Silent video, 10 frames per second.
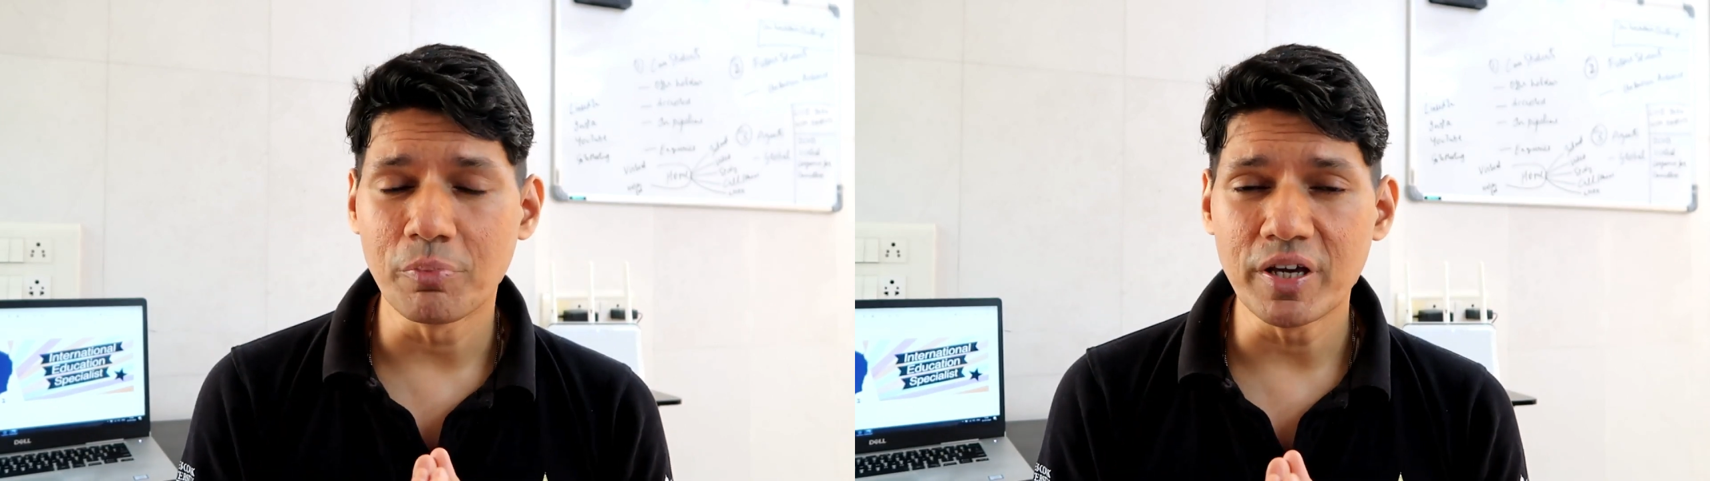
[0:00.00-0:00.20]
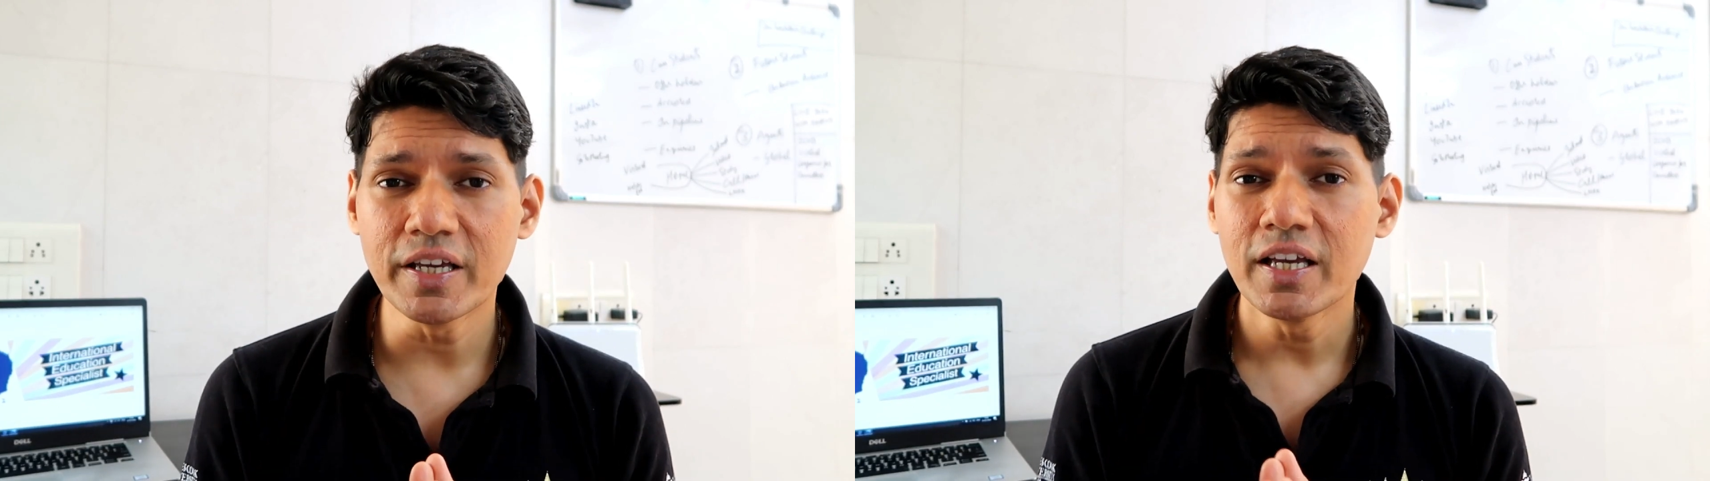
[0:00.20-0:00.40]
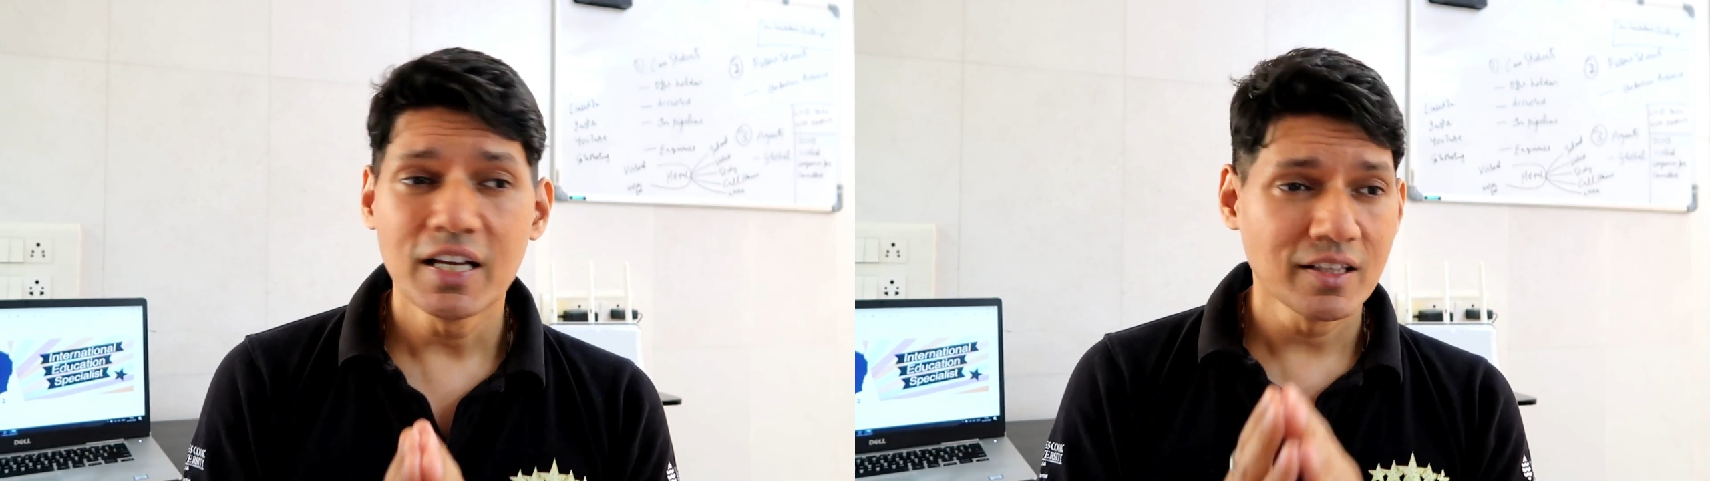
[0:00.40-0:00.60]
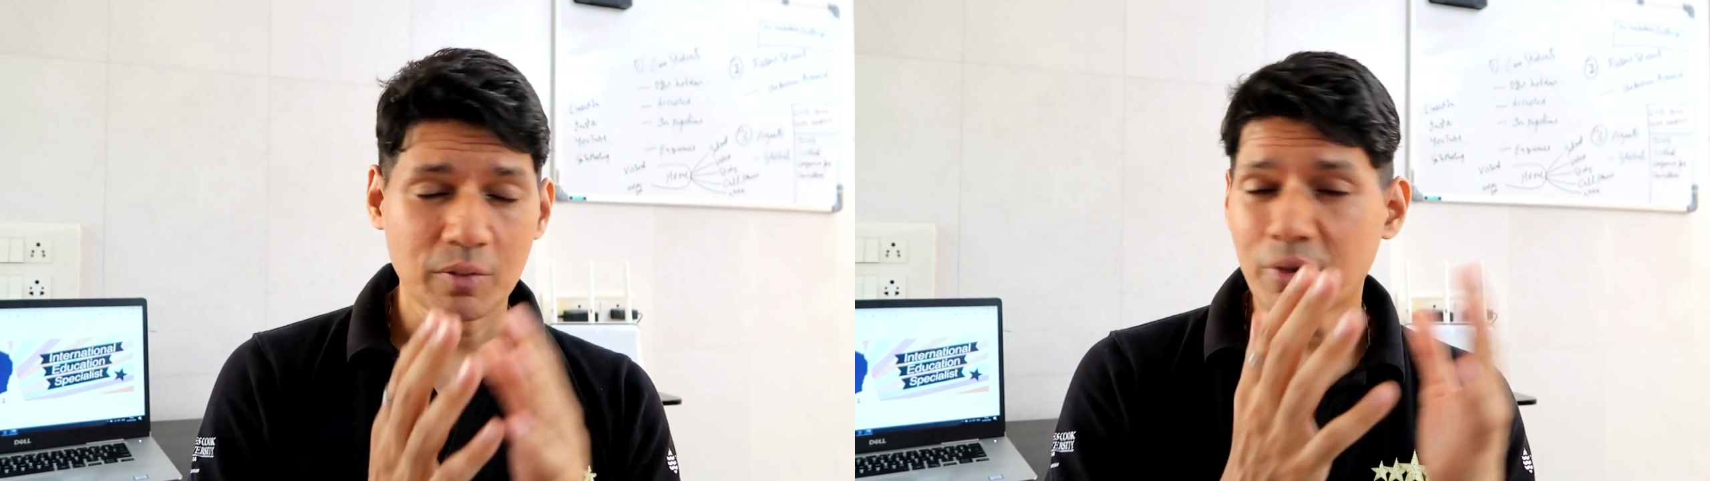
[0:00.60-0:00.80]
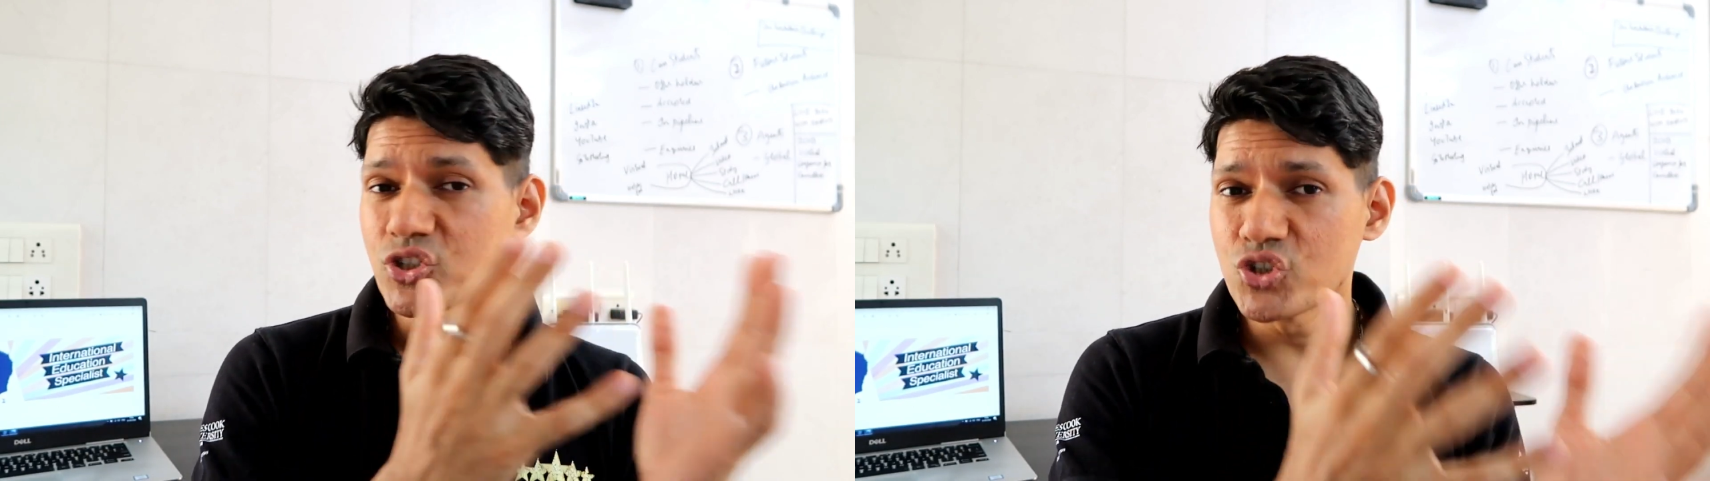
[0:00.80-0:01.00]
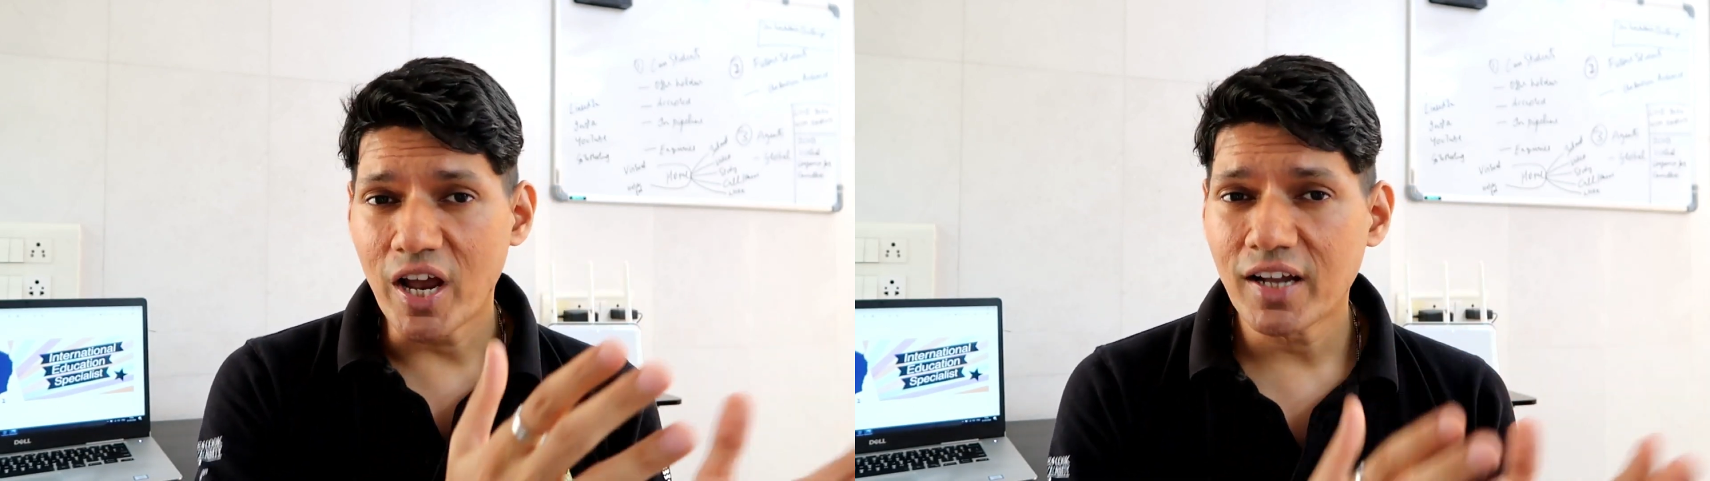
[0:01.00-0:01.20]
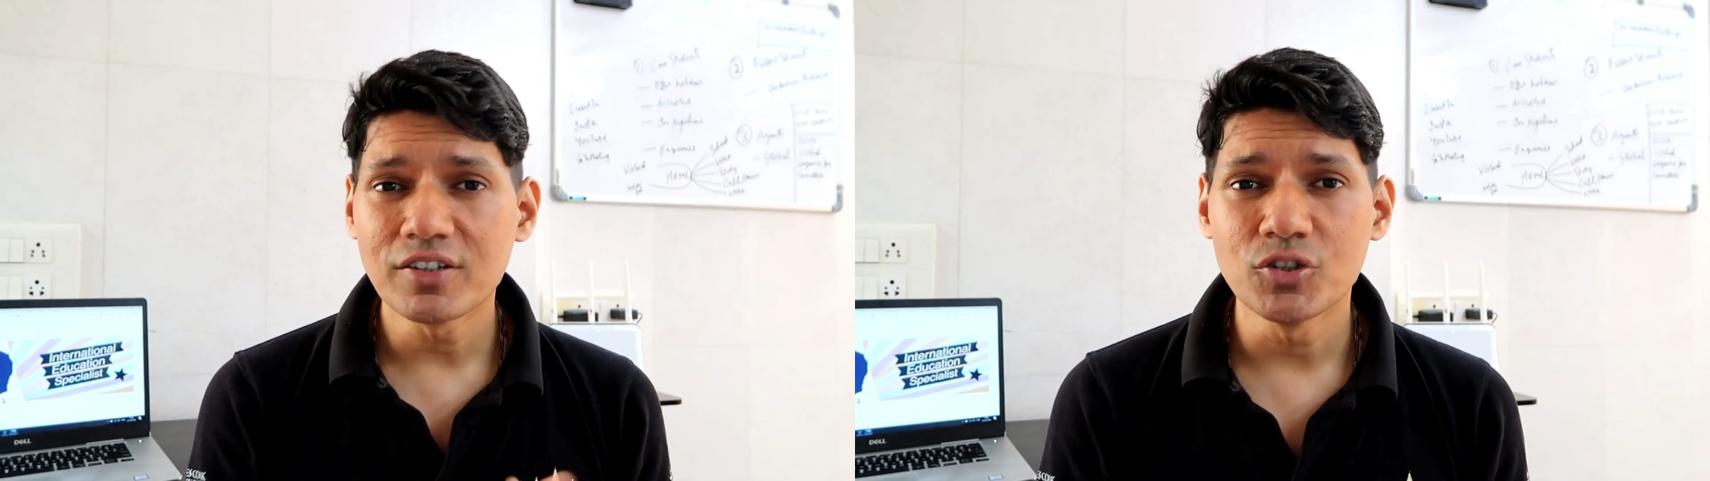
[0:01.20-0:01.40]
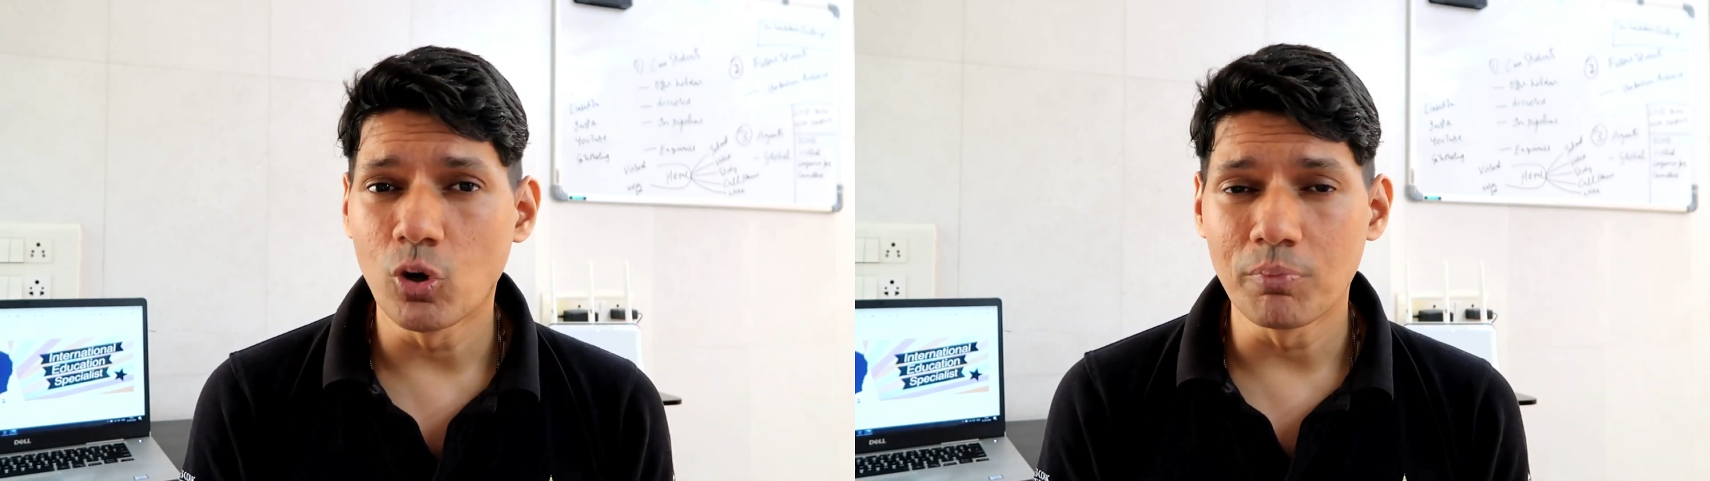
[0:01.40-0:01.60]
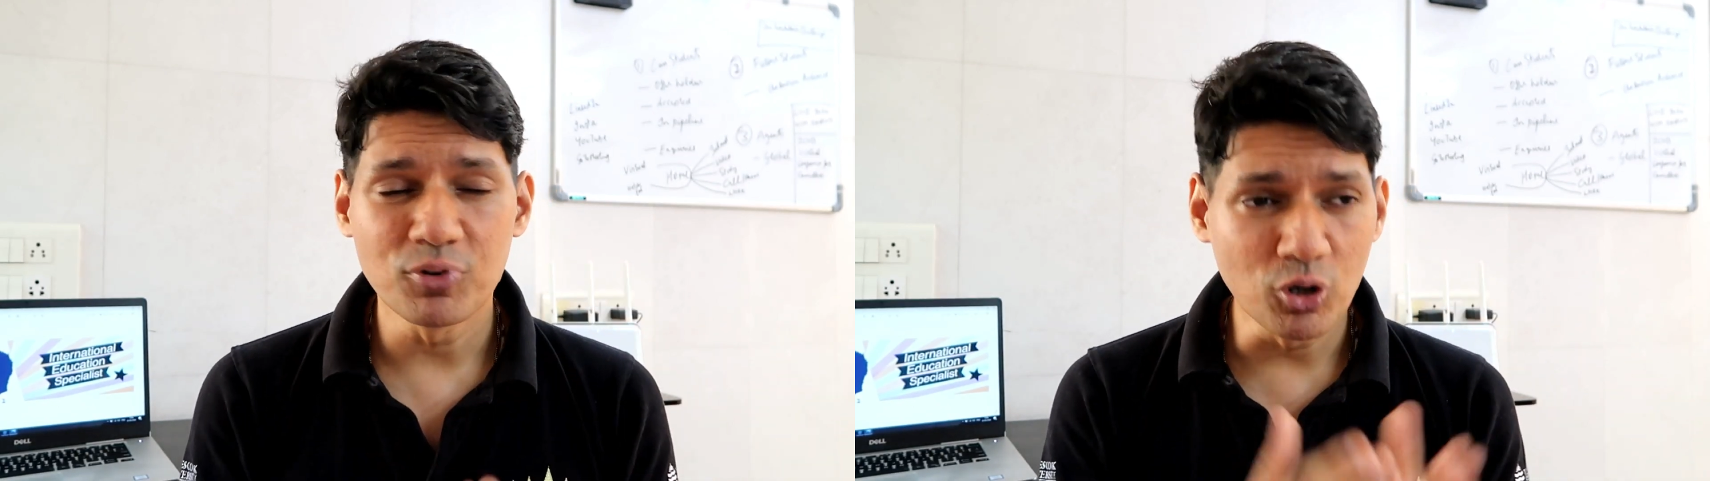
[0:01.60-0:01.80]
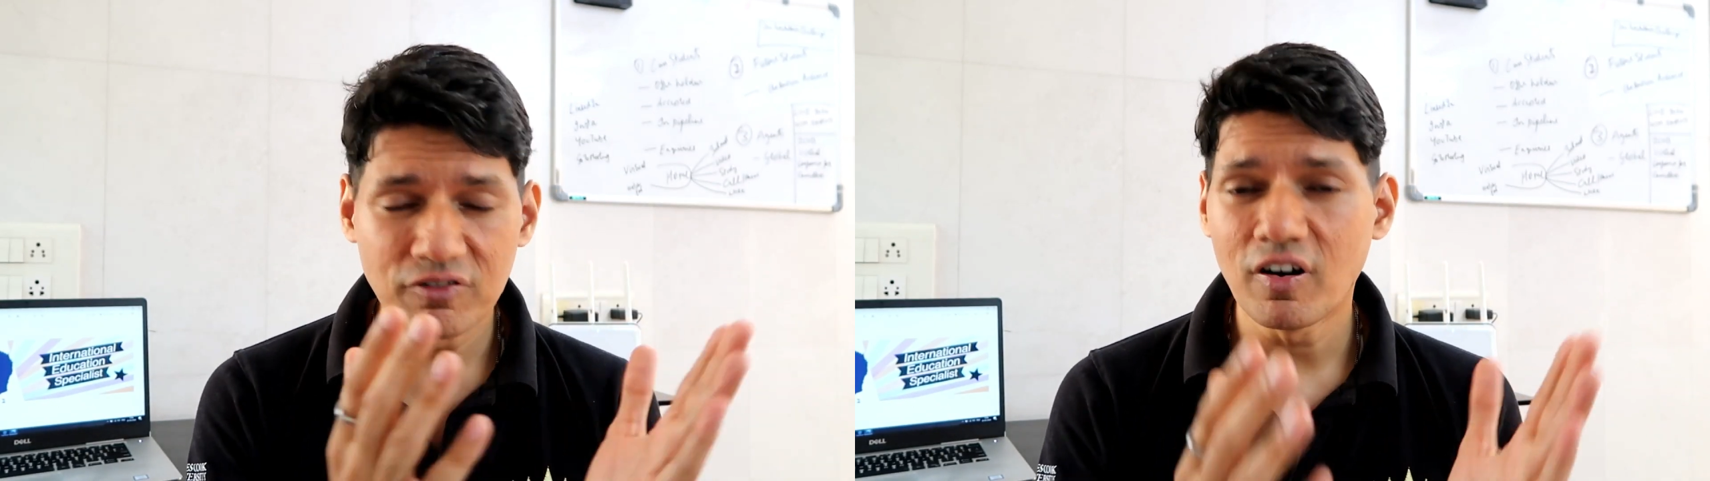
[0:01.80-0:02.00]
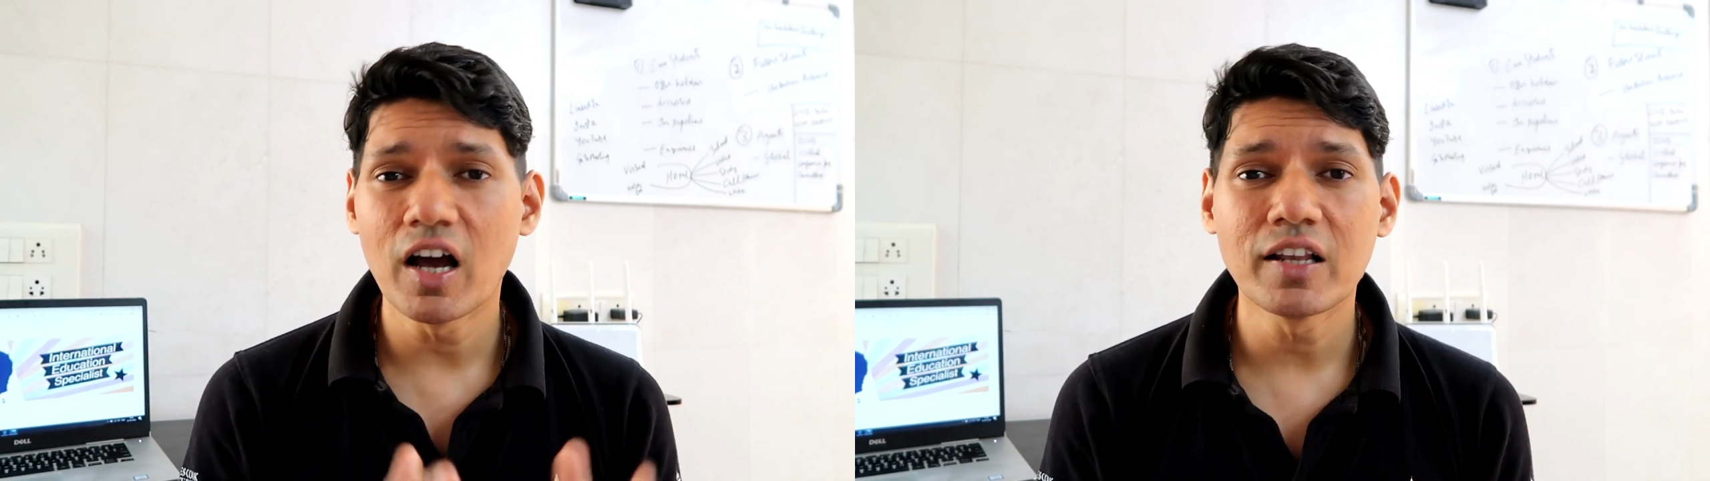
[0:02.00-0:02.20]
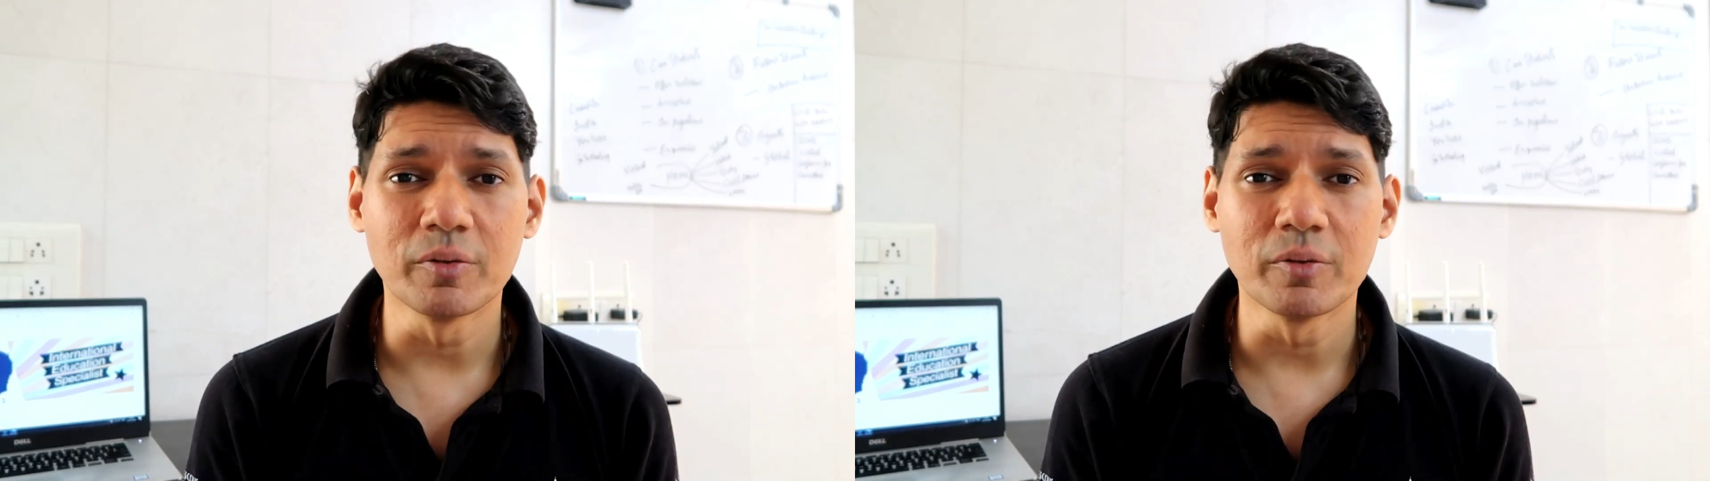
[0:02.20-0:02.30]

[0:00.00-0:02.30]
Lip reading: They may check your profile,